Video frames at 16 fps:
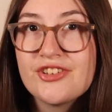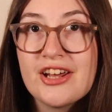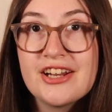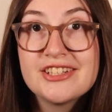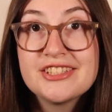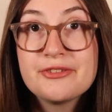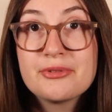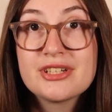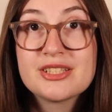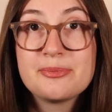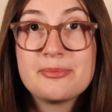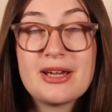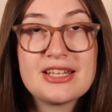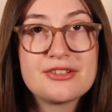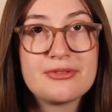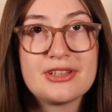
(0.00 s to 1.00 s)
strategy works
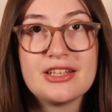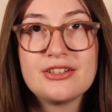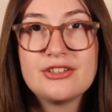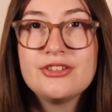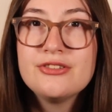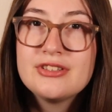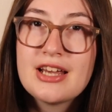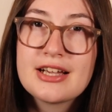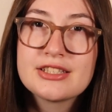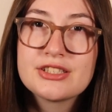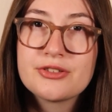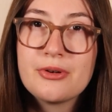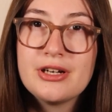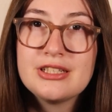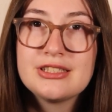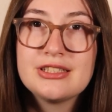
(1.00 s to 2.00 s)
best with the two text
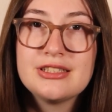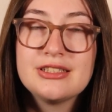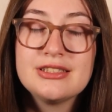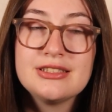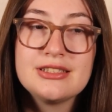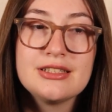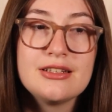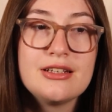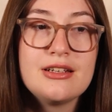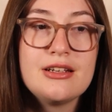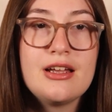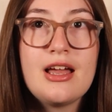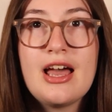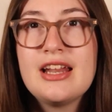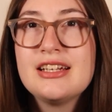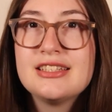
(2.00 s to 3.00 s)
questions,
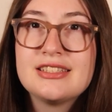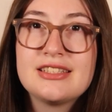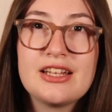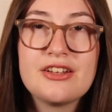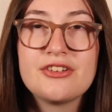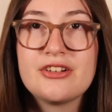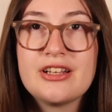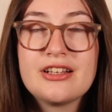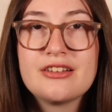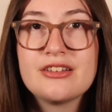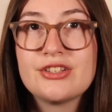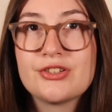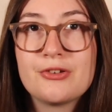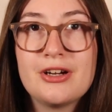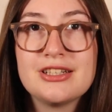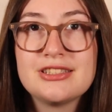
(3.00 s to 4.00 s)
any standard
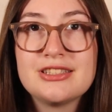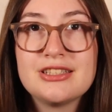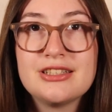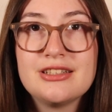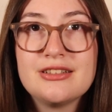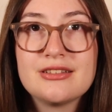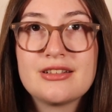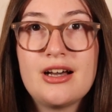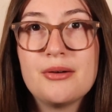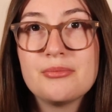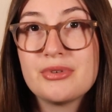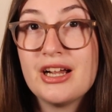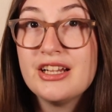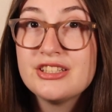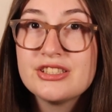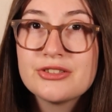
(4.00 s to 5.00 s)
English question,
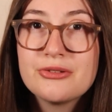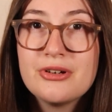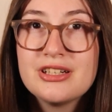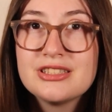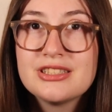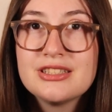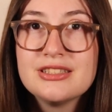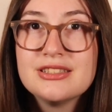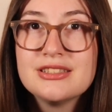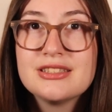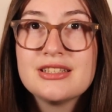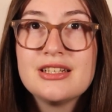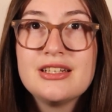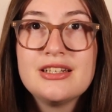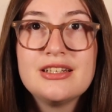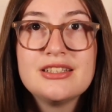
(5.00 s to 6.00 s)
comprehension questions,
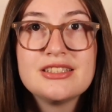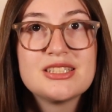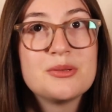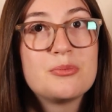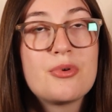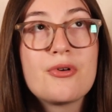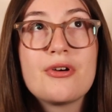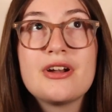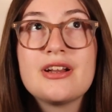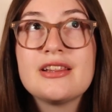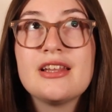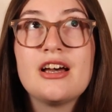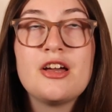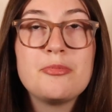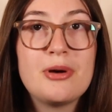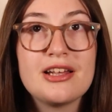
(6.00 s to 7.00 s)
supporting the
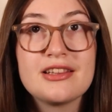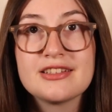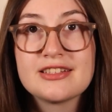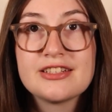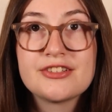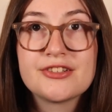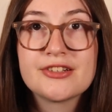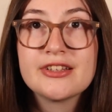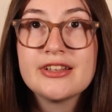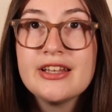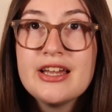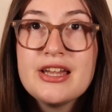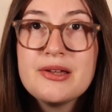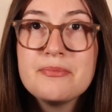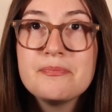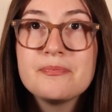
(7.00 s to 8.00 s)
hypothesis or
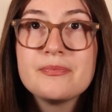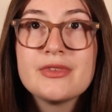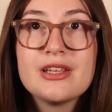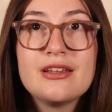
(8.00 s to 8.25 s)
claim,